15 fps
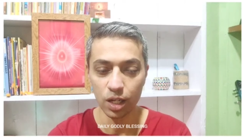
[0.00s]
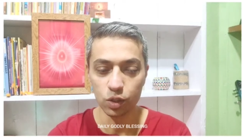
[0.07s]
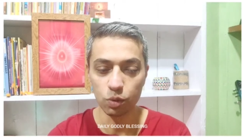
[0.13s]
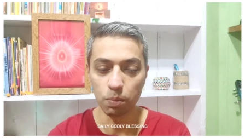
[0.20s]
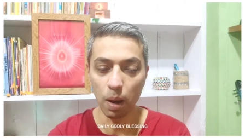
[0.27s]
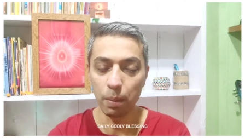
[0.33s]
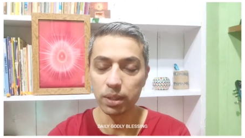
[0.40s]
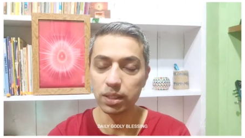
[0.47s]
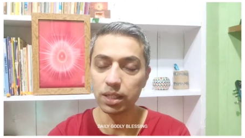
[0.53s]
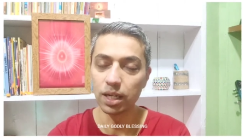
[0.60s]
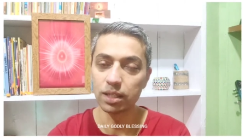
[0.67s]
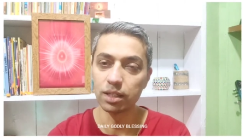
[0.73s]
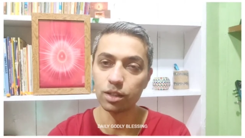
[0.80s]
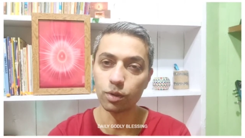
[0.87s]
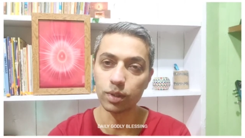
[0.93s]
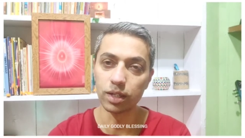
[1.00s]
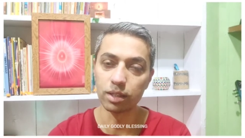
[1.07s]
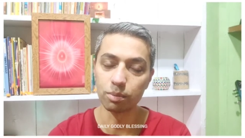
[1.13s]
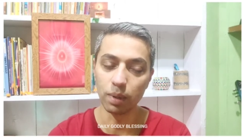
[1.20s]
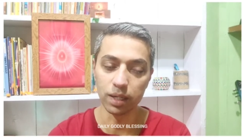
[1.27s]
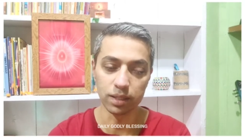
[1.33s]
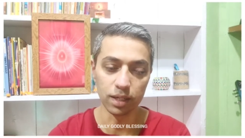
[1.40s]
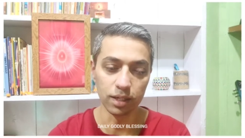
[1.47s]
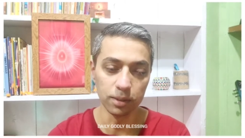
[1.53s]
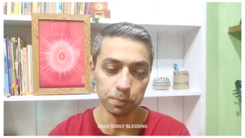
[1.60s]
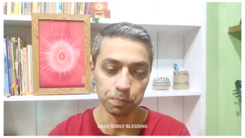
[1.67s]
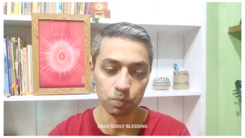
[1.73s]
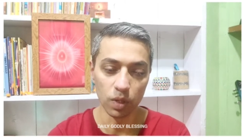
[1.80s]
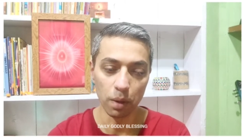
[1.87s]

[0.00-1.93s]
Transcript: So Baba says in today's blessing,